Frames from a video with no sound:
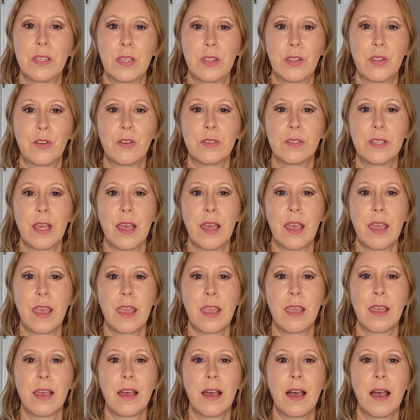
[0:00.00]
that there's
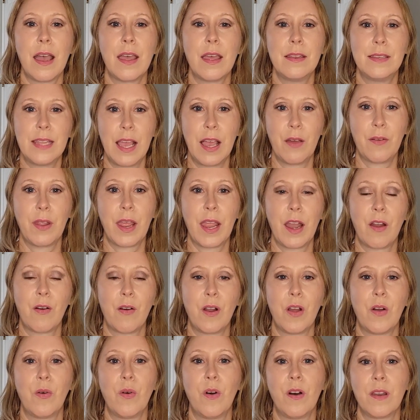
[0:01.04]
a down
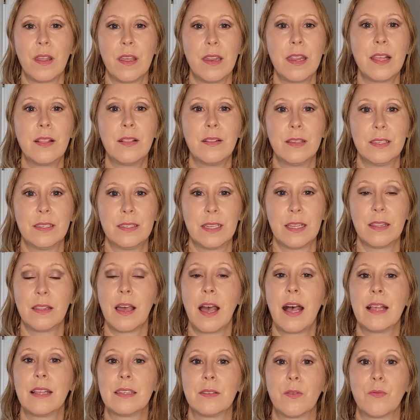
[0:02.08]
arrow on any listing that
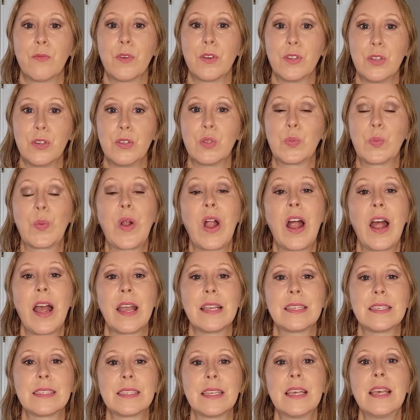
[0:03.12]
has a reduced
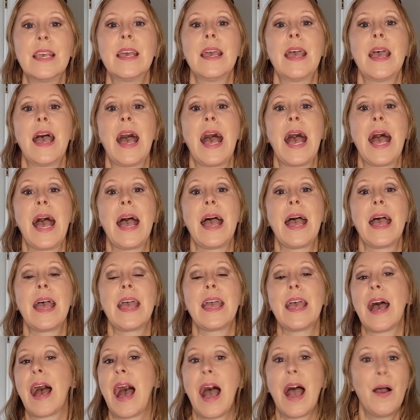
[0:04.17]
price.
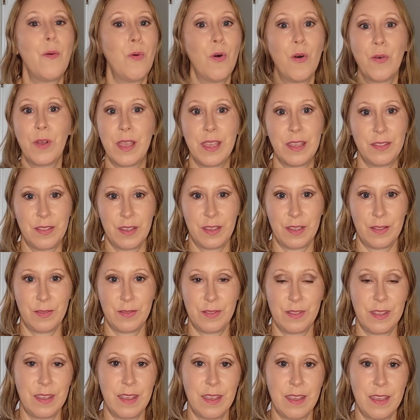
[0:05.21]
I won't get
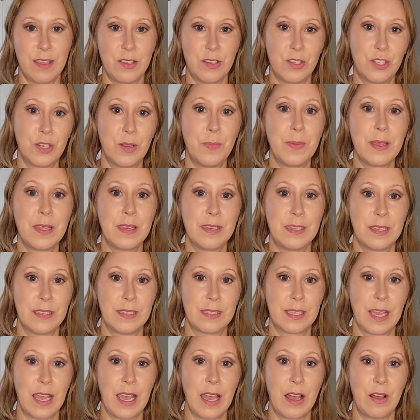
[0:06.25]
the shipping
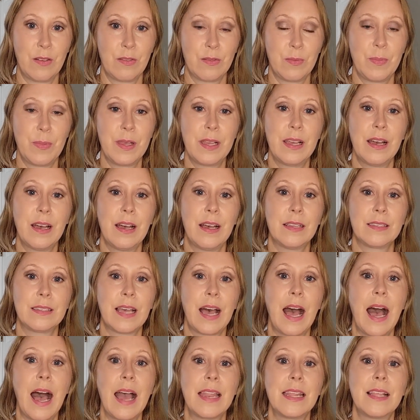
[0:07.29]
discount because
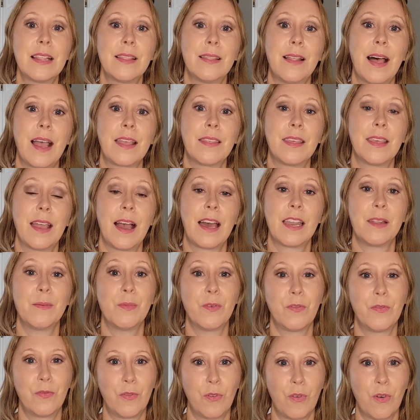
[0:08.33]
I didn't like the item
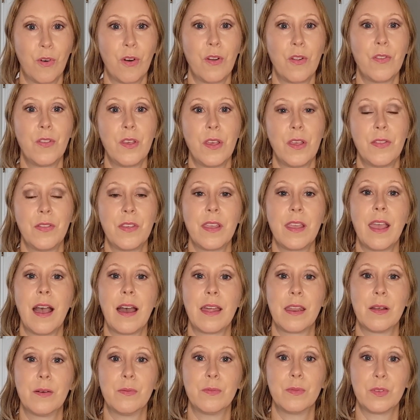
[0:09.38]
before the
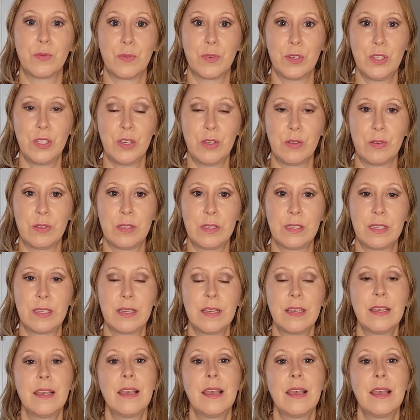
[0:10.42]
item was reduced.